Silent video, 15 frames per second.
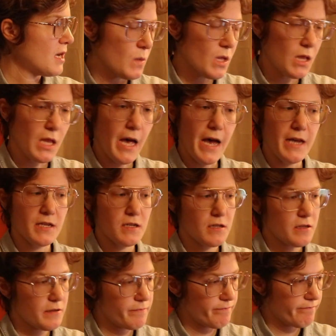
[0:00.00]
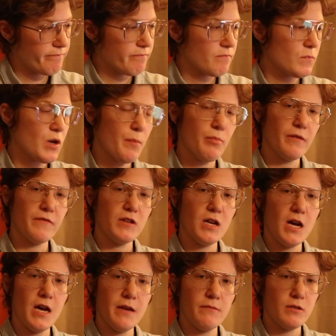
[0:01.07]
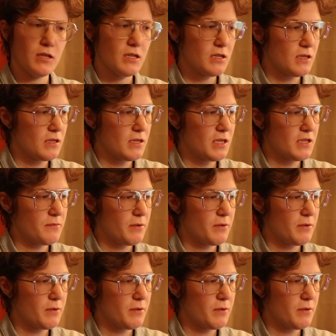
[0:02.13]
The last couple of times it's